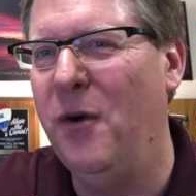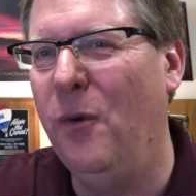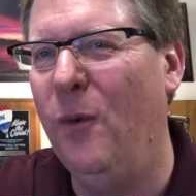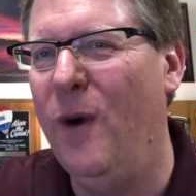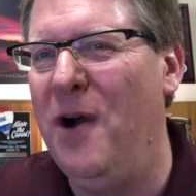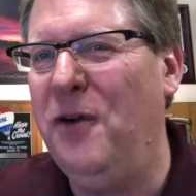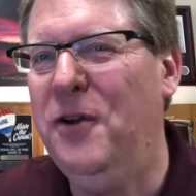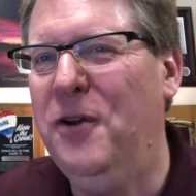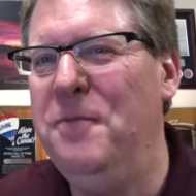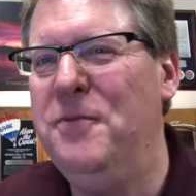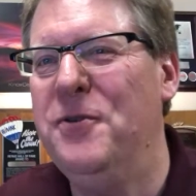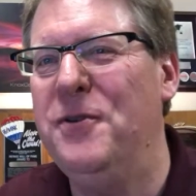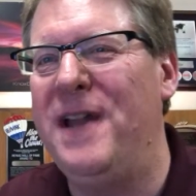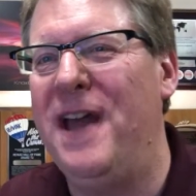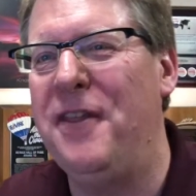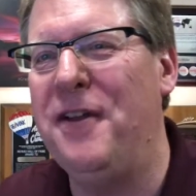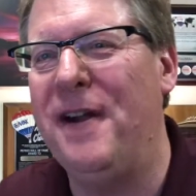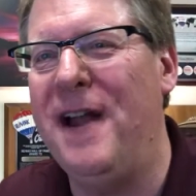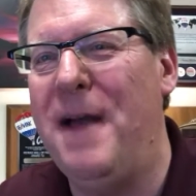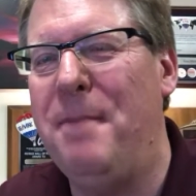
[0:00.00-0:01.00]
Welcome to
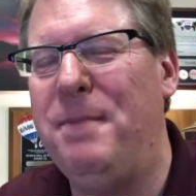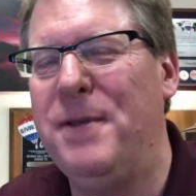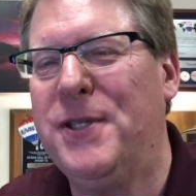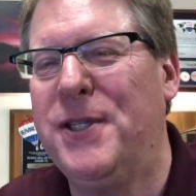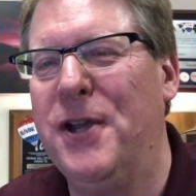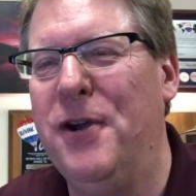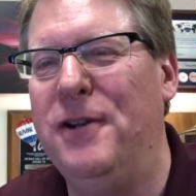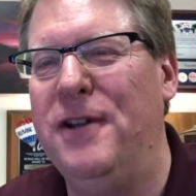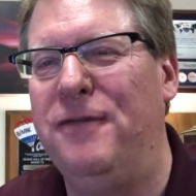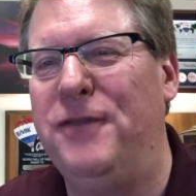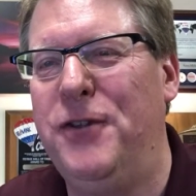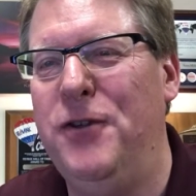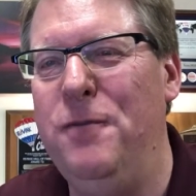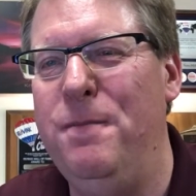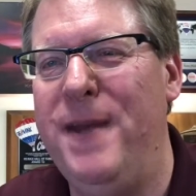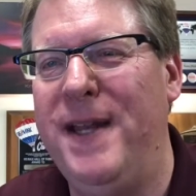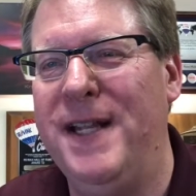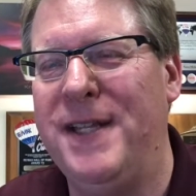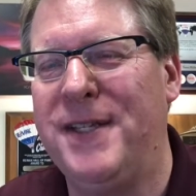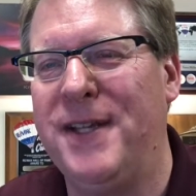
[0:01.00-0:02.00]
another episode of 2
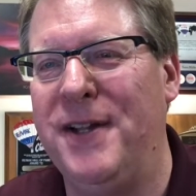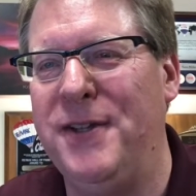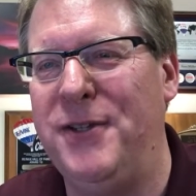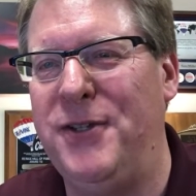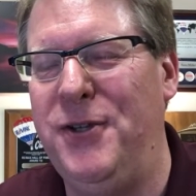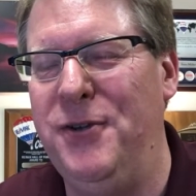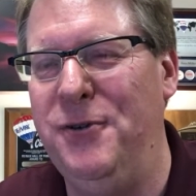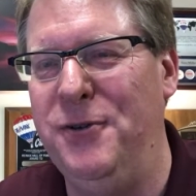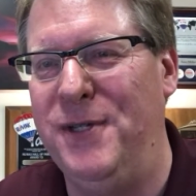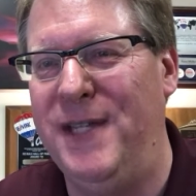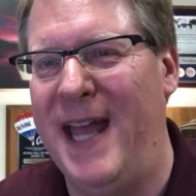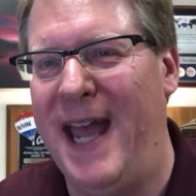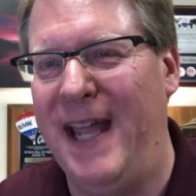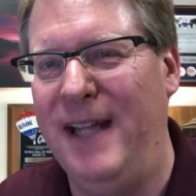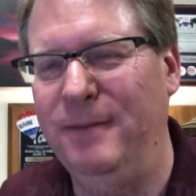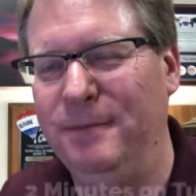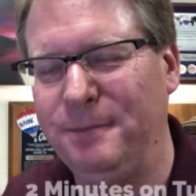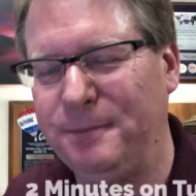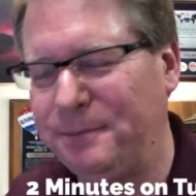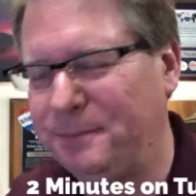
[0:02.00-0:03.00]
Minutes on
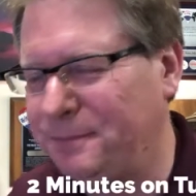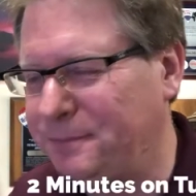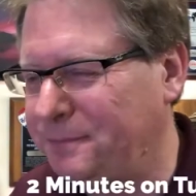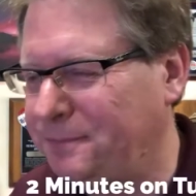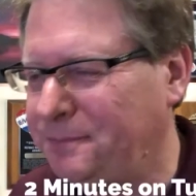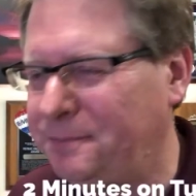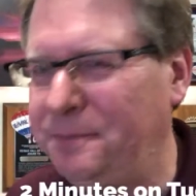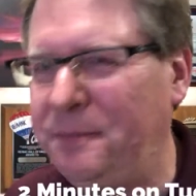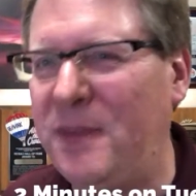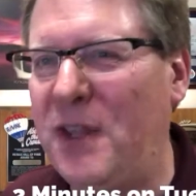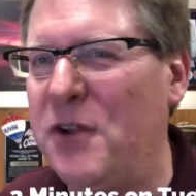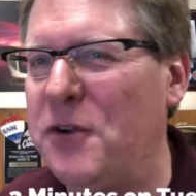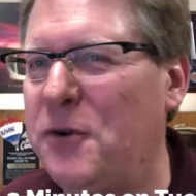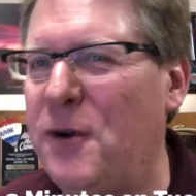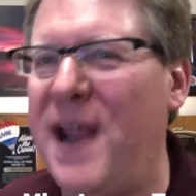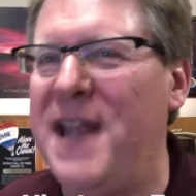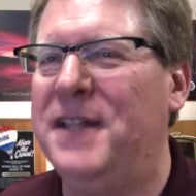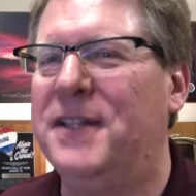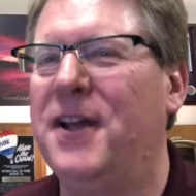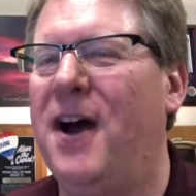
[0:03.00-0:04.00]
Tuesday.
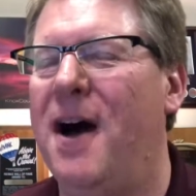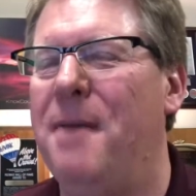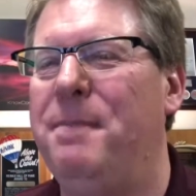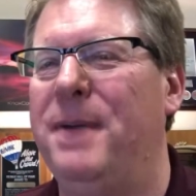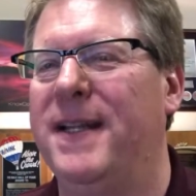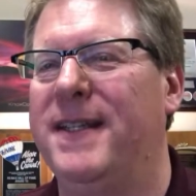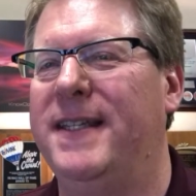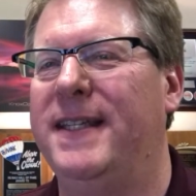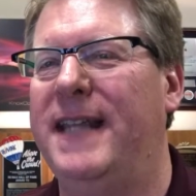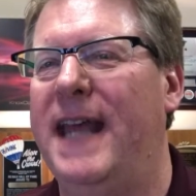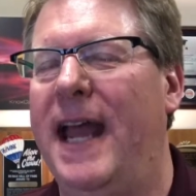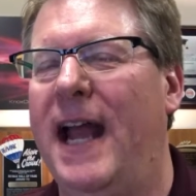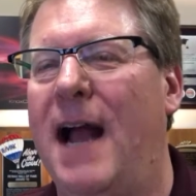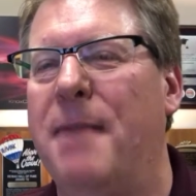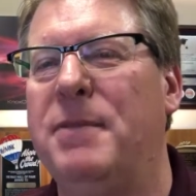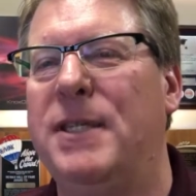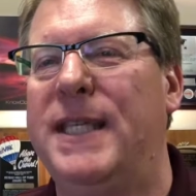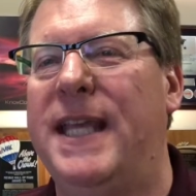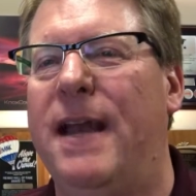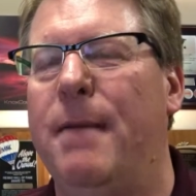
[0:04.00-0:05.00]
Great topic today.
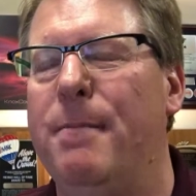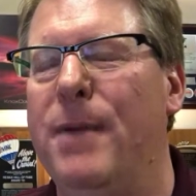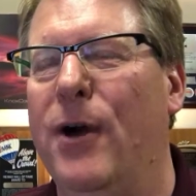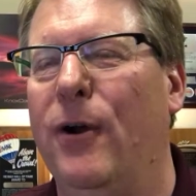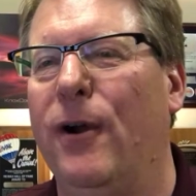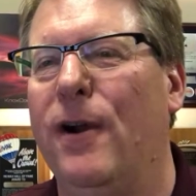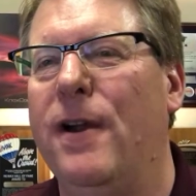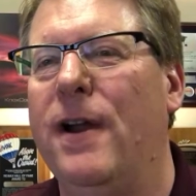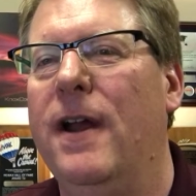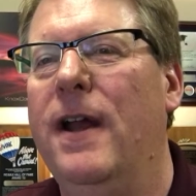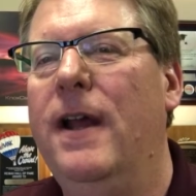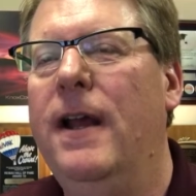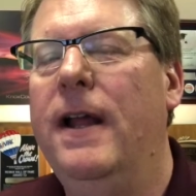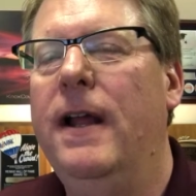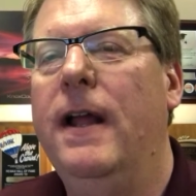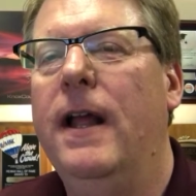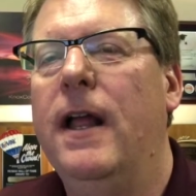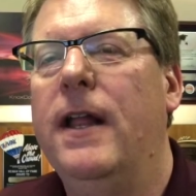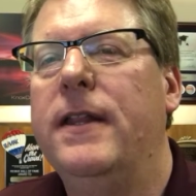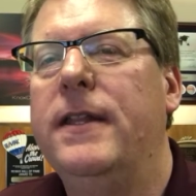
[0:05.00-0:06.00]
I'm Sam Miller.
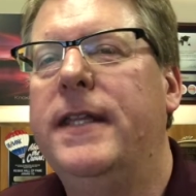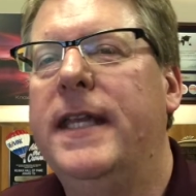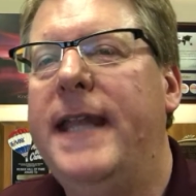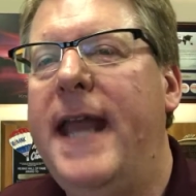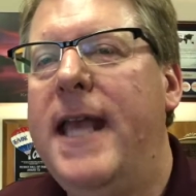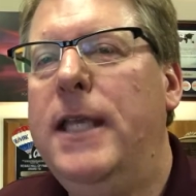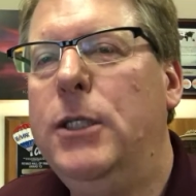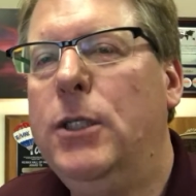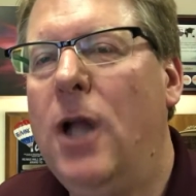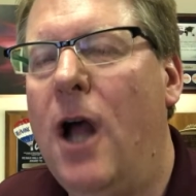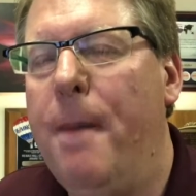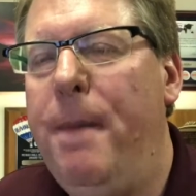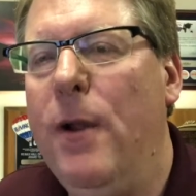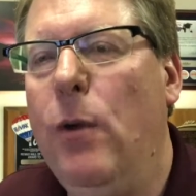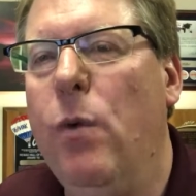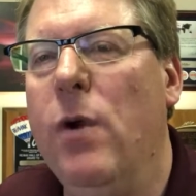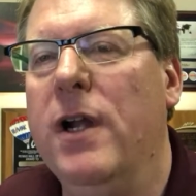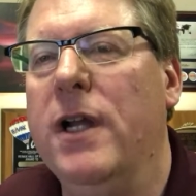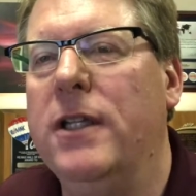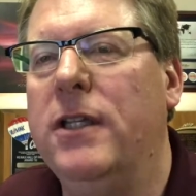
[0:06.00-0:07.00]
Today's
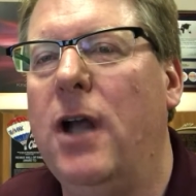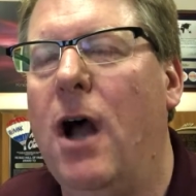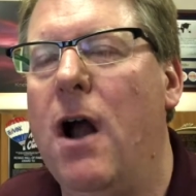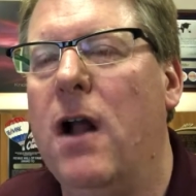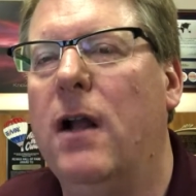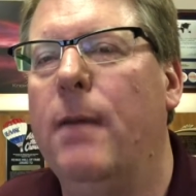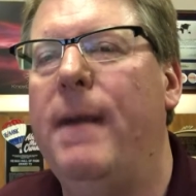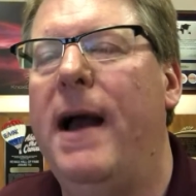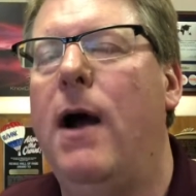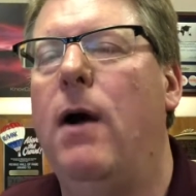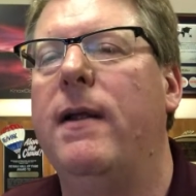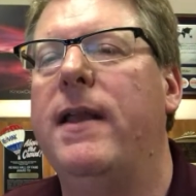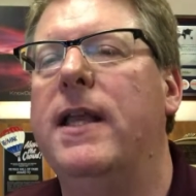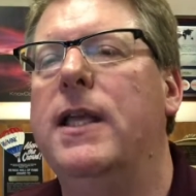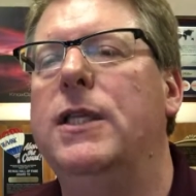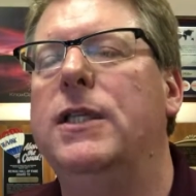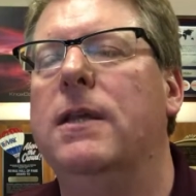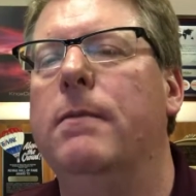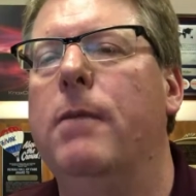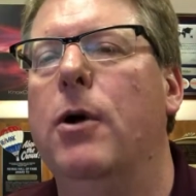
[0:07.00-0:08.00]
topic we're going to talk about
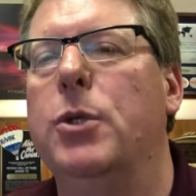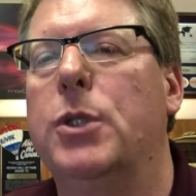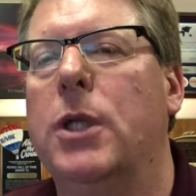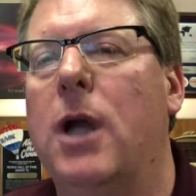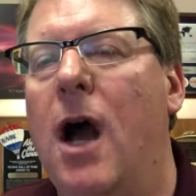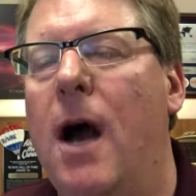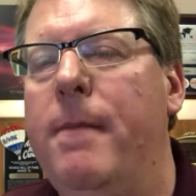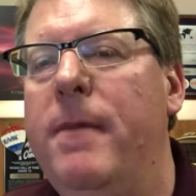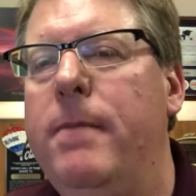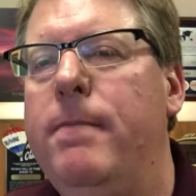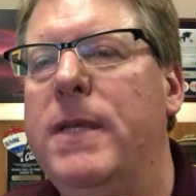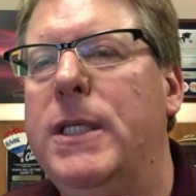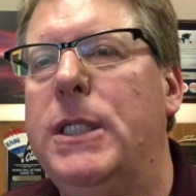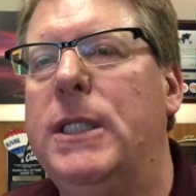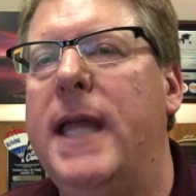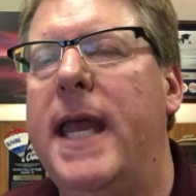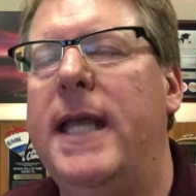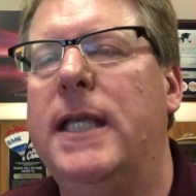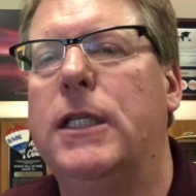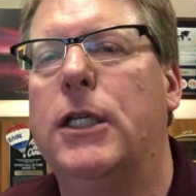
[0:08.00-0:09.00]
is the most common
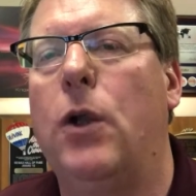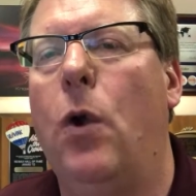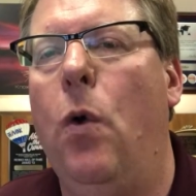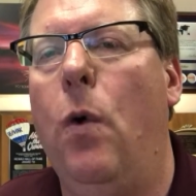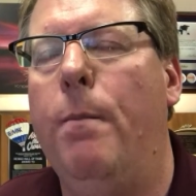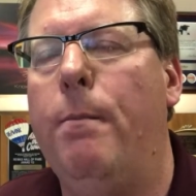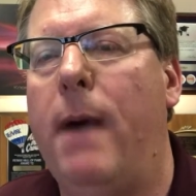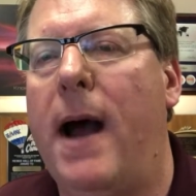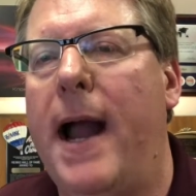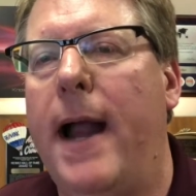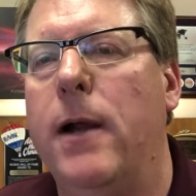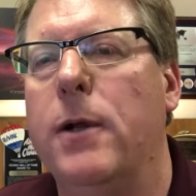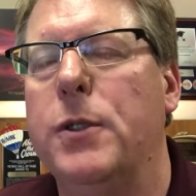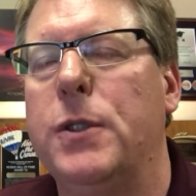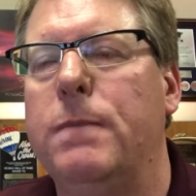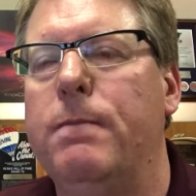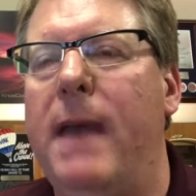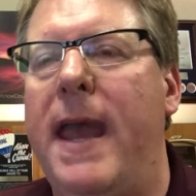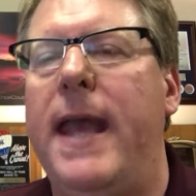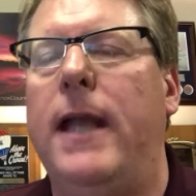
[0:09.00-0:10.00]
mistakes that home
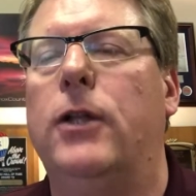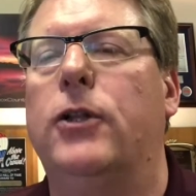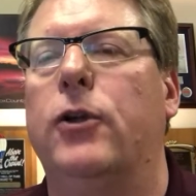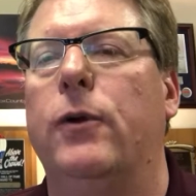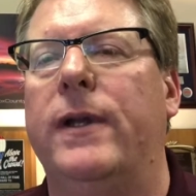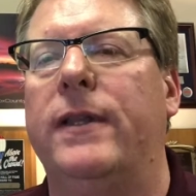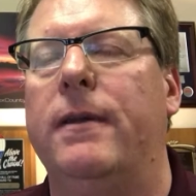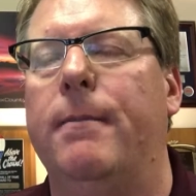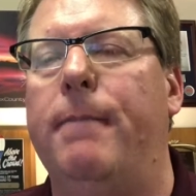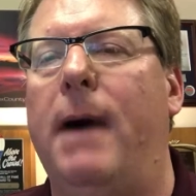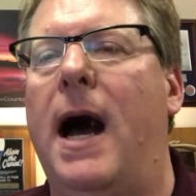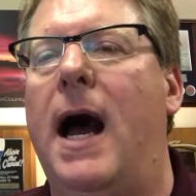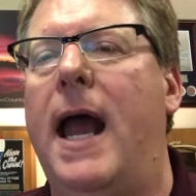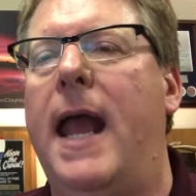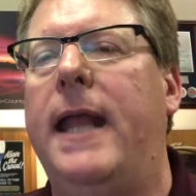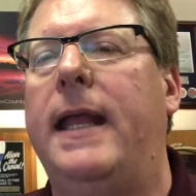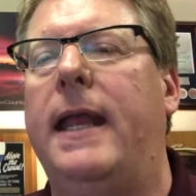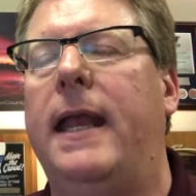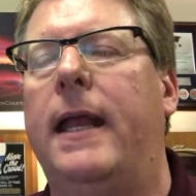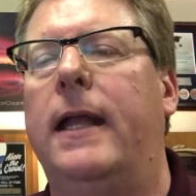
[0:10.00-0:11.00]
buyers make during the
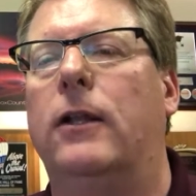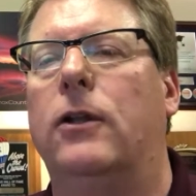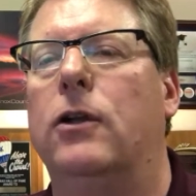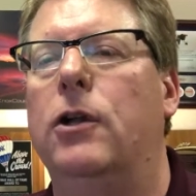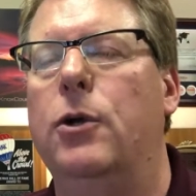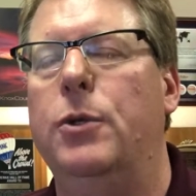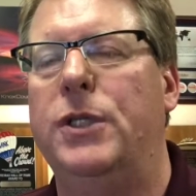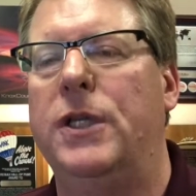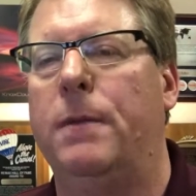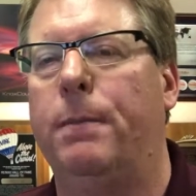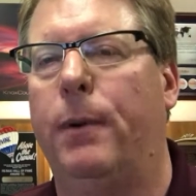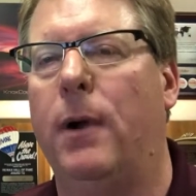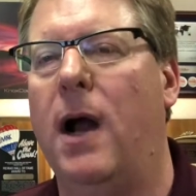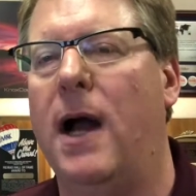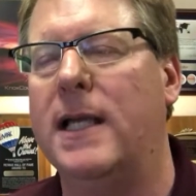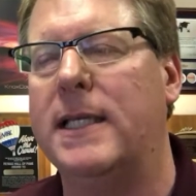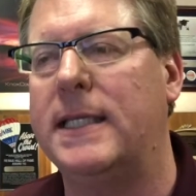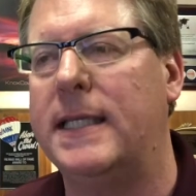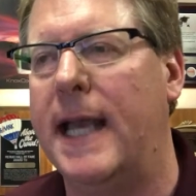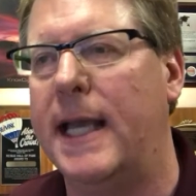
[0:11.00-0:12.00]
buying and closing
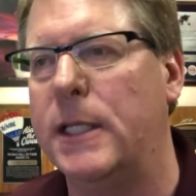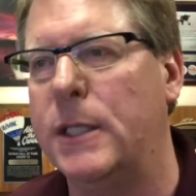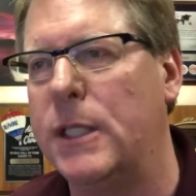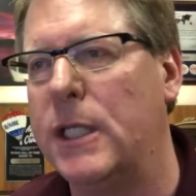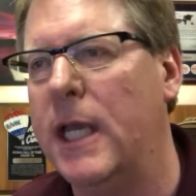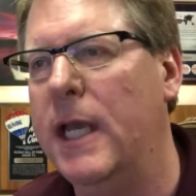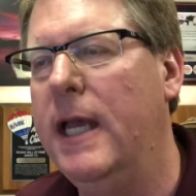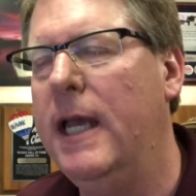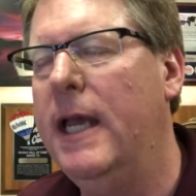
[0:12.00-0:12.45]
process.